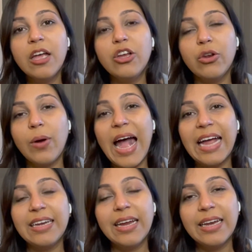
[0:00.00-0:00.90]
you know,
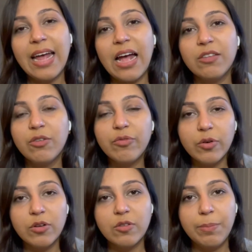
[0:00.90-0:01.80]
adding it as the
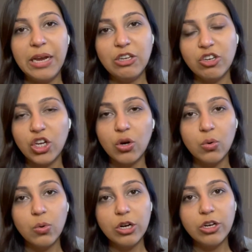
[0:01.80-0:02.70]
first page in your
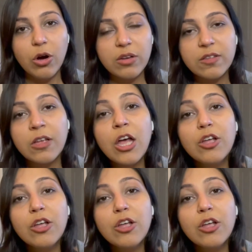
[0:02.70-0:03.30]
Google Docs.